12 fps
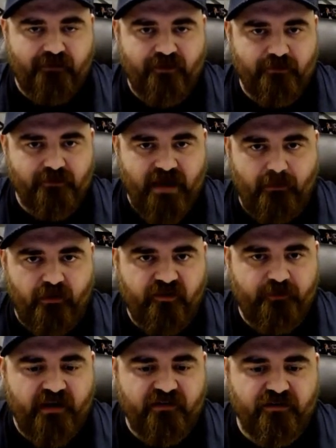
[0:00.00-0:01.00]
him be able to
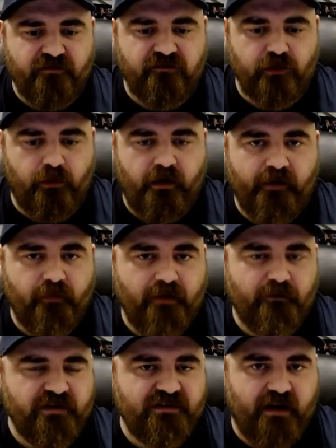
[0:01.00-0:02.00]
space the floor. And, and,
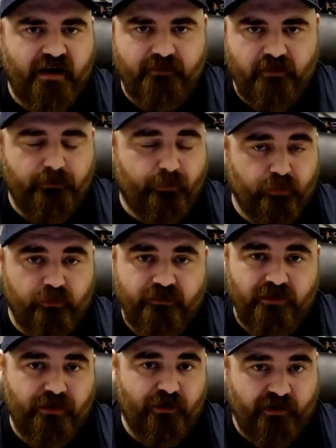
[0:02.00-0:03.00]
we saw him improve to
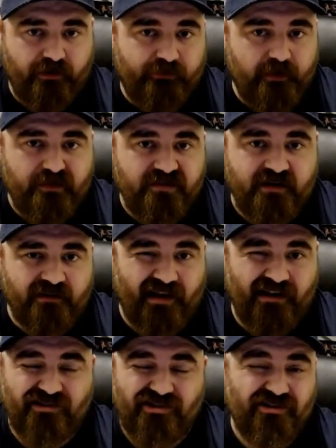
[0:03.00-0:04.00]
33%
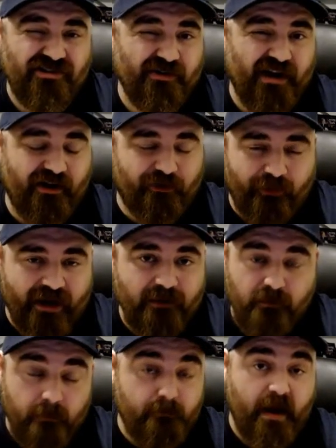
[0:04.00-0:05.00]
last year. Still not great,
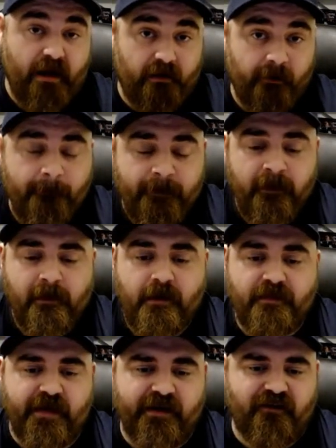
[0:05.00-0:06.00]
but better
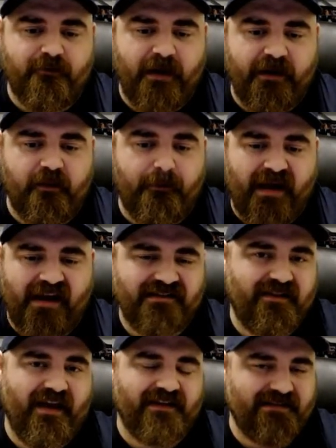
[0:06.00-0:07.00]
than he's been in the
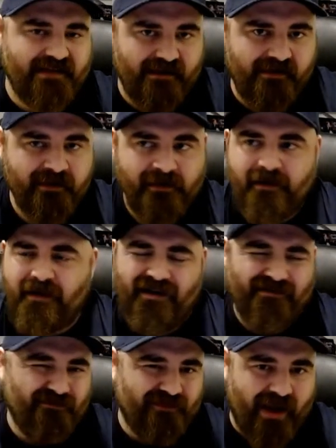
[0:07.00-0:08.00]
past. That said,
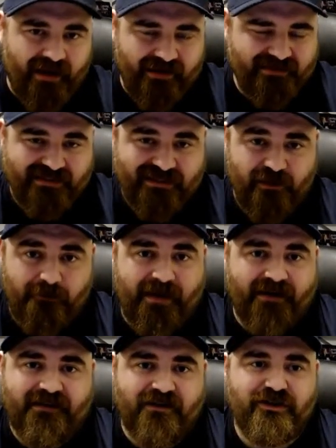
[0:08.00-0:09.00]
not necessarily paying
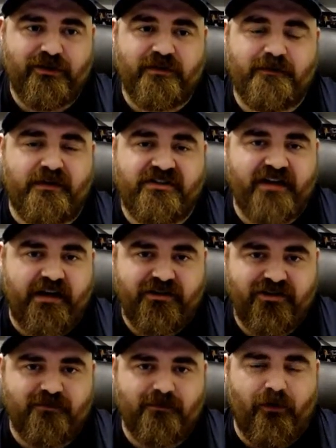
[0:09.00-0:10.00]
attention to his
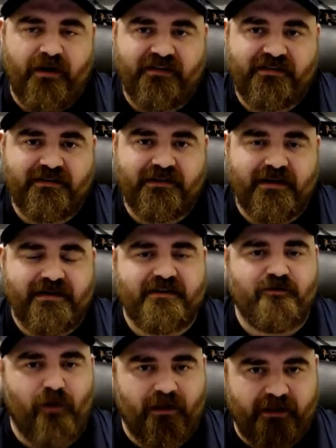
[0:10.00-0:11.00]
percentages, more as
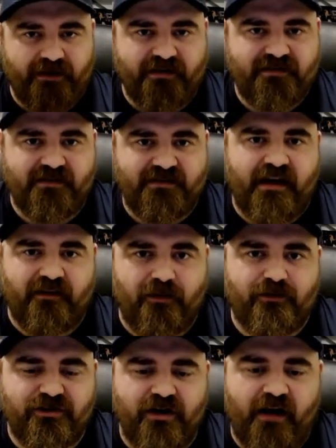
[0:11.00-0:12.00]
his willingness to take
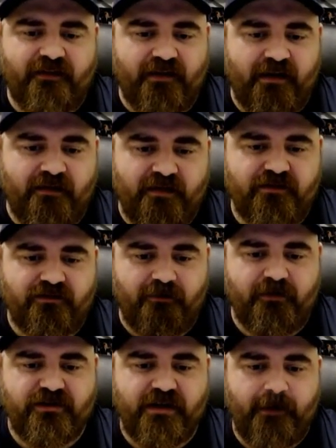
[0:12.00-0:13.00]
those shots in this
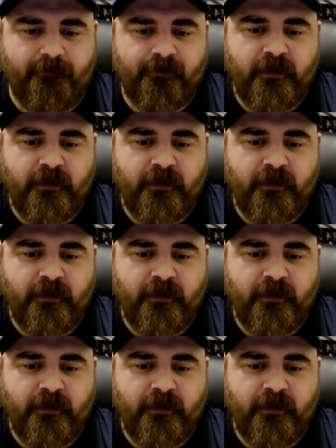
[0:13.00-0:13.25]
scrimmage game.